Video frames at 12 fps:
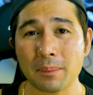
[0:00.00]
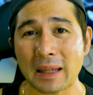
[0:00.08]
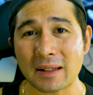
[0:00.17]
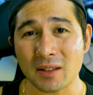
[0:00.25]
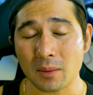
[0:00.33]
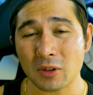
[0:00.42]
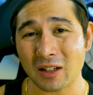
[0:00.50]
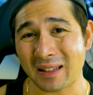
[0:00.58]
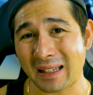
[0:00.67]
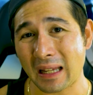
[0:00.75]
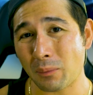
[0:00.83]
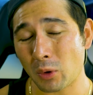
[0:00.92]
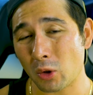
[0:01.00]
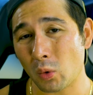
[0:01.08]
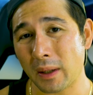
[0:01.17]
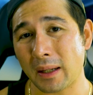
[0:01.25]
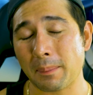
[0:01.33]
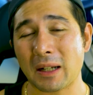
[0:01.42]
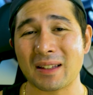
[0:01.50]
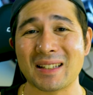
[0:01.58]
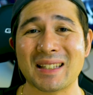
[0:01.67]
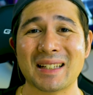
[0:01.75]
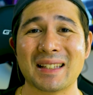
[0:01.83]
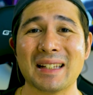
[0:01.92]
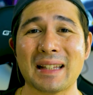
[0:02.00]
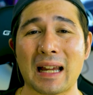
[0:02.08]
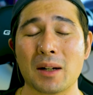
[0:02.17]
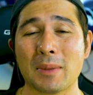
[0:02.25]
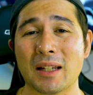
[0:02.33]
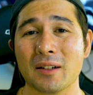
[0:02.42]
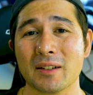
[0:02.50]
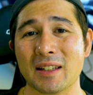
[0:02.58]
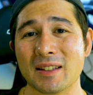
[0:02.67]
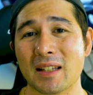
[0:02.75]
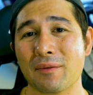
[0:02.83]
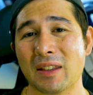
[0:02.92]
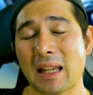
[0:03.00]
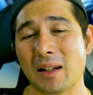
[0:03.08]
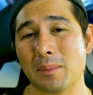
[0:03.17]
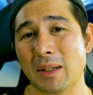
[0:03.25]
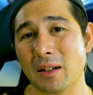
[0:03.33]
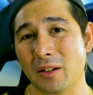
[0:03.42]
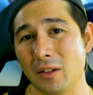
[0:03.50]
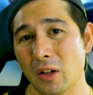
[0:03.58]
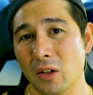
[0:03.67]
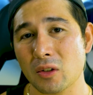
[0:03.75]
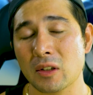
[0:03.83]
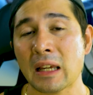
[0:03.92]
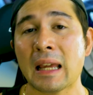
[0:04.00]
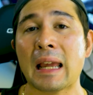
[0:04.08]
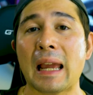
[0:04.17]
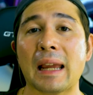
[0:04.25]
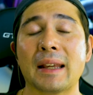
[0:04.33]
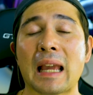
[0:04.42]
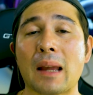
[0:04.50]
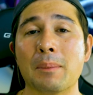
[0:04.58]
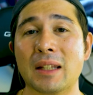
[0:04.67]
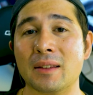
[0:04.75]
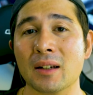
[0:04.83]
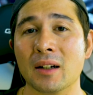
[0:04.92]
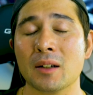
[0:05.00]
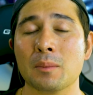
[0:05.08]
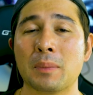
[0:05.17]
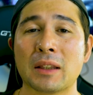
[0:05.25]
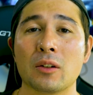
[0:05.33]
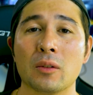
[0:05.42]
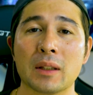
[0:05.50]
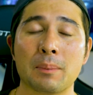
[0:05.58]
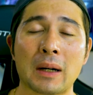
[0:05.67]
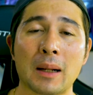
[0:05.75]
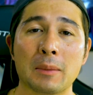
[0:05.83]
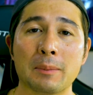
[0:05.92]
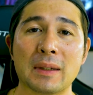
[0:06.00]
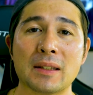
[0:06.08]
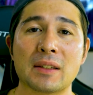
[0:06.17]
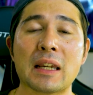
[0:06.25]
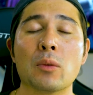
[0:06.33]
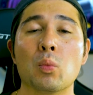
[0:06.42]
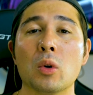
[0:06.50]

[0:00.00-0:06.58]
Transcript: up that subject again real quick about the 16 nanometer to 7 nanometer nodes, it can be done, but the only problem is it